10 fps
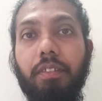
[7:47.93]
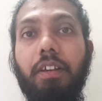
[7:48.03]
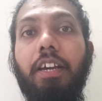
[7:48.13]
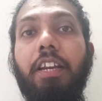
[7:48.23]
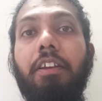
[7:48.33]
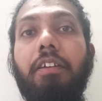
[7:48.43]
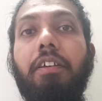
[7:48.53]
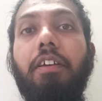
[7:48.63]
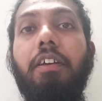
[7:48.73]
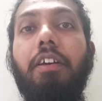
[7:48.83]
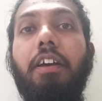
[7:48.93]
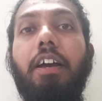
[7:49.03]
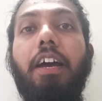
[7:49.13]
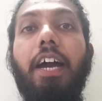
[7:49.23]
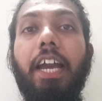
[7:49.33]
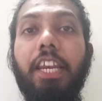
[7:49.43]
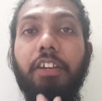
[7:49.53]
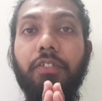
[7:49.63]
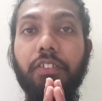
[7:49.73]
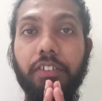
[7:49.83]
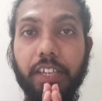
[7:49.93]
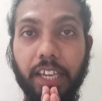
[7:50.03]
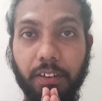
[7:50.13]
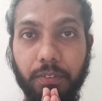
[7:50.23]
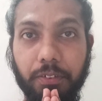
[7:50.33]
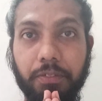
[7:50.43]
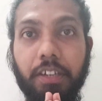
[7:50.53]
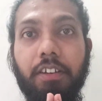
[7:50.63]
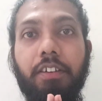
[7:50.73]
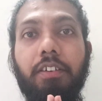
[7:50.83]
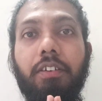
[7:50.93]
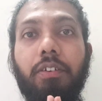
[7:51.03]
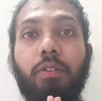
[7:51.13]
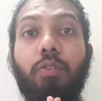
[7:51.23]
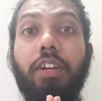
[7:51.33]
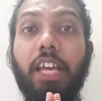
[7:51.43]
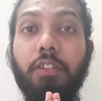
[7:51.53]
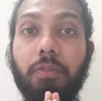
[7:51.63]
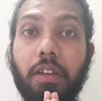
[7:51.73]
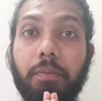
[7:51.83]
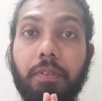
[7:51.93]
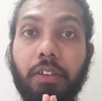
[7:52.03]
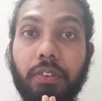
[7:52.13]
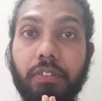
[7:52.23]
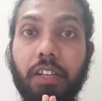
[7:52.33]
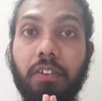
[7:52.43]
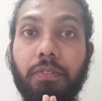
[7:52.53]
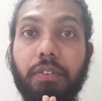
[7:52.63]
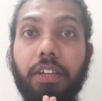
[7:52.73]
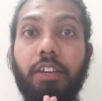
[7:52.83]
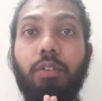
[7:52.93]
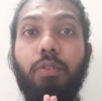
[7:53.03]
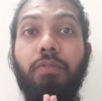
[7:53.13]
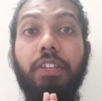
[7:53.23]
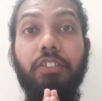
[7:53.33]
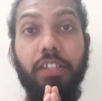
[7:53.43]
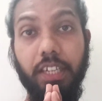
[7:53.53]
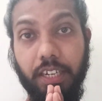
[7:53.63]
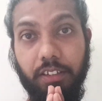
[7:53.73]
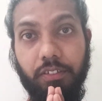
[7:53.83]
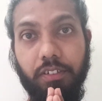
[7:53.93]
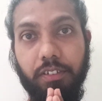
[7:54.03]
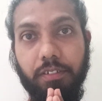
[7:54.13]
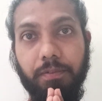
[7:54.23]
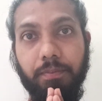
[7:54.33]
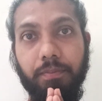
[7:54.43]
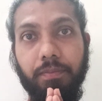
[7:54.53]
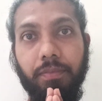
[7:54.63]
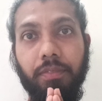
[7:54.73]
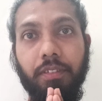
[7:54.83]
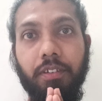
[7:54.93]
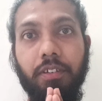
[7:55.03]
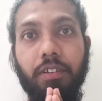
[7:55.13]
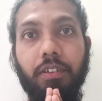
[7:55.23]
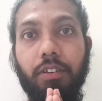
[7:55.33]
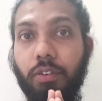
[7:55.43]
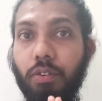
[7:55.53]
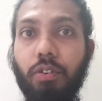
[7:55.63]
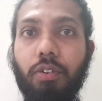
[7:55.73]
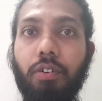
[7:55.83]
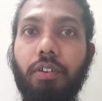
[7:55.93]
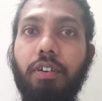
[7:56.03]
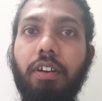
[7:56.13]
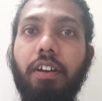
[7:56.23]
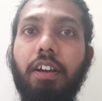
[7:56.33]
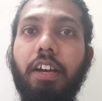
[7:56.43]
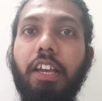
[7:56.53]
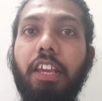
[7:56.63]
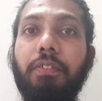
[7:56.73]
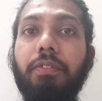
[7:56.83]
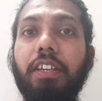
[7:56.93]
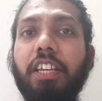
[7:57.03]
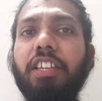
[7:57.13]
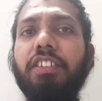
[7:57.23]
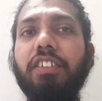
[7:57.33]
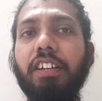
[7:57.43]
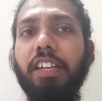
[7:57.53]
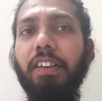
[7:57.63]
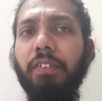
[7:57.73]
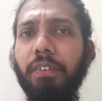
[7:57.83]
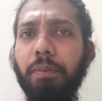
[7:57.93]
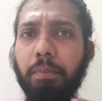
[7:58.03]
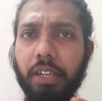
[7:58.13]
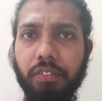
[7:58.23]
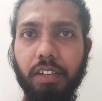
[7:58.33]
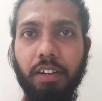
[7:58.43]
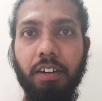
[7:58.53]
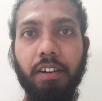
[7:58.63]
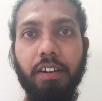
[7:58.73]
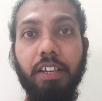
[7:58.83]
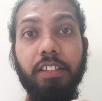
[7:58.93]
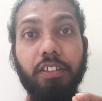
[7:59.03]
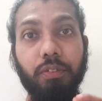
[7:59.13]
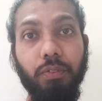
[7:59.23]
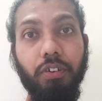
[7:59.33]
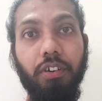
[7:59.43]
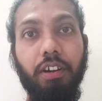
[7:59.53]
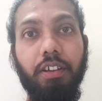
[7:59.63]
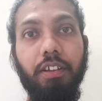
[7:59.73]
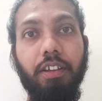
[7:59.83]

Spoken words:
and I request everyone to transform yourself into vegetarians. You know, if each and every person in this world